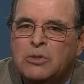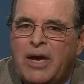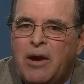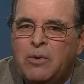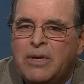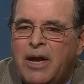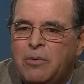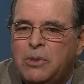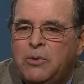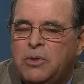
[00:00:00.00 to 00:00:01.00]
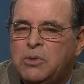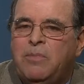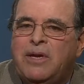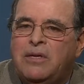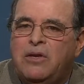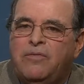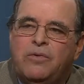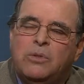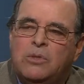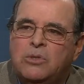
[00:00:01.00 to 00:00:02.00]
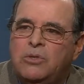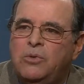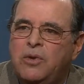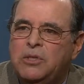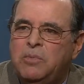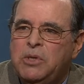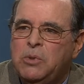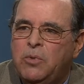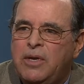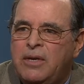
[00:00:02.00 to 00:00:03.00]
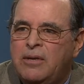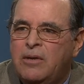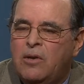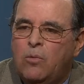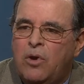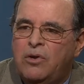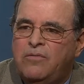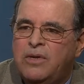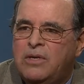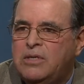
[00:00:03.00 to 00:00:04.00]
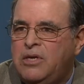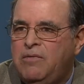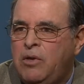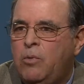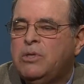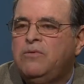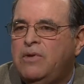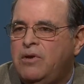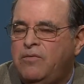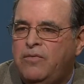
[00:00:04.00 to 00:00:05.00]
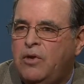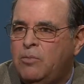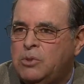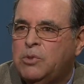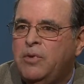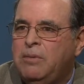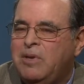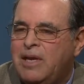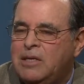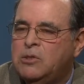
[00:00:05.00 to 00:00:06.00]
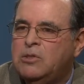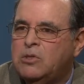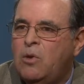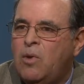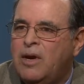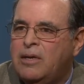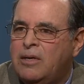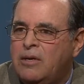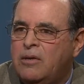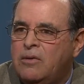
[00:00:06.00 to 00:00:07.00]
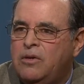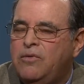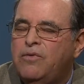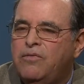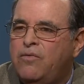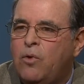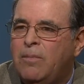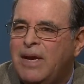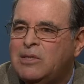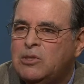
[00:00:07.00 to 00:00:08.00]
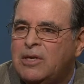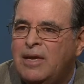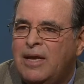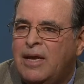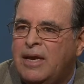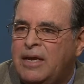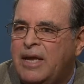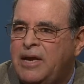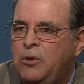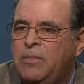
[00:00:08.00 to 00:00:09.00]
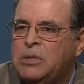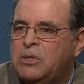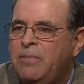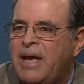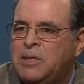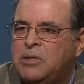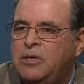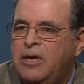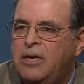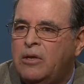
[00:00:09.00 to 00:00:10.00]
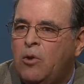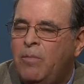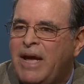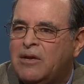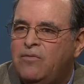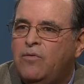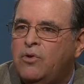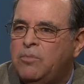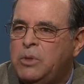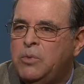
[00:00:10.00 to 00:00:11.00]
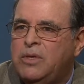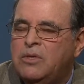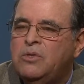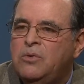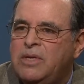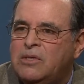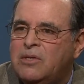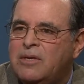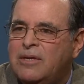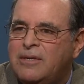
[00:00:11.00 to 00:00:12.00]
so how would how would you explain the differences to us between what you've done in TV, what you've done in film with screenplays and so on, and the different formats, and and can you mix and match and, and go back and forth between the two easily?